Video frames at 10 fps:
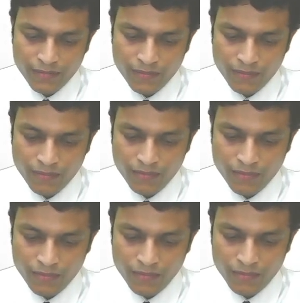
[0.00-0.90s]

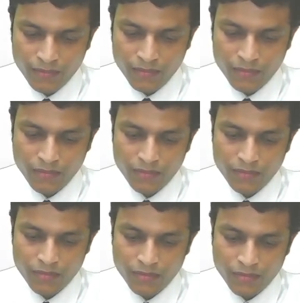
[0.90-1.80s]

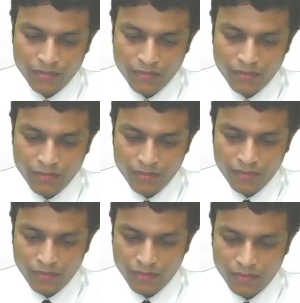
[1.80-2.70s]

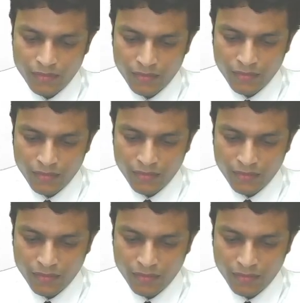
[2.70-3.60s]

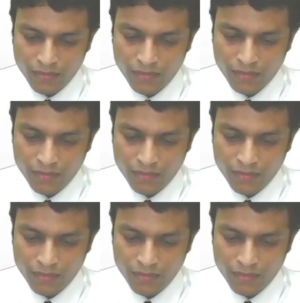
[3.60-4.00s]
(silence)